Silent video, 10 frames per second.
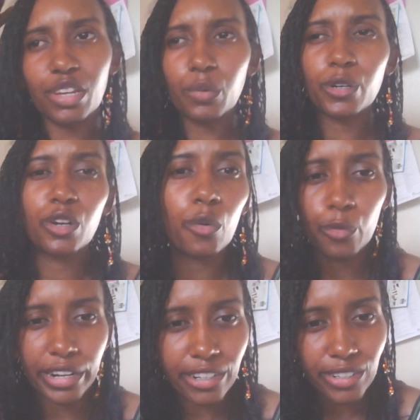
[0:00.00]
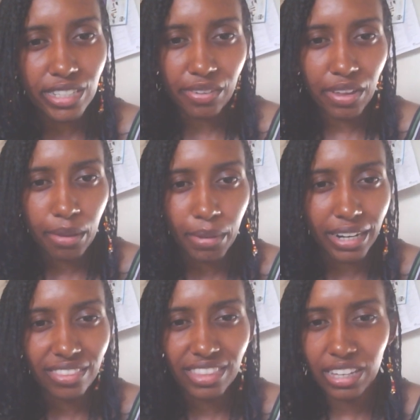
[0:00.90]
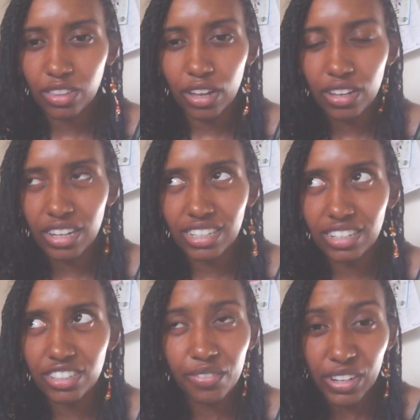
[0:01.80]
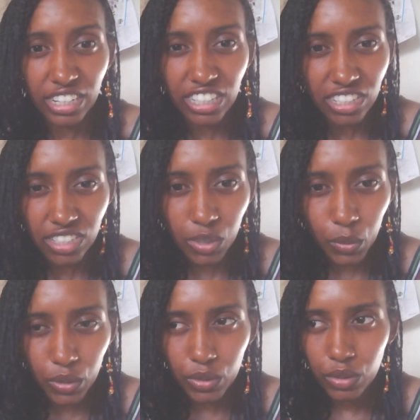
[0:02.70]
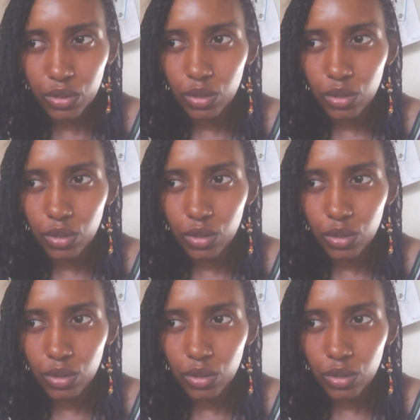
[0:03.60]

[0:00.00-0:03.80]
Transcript: there were no records of him at a divinity school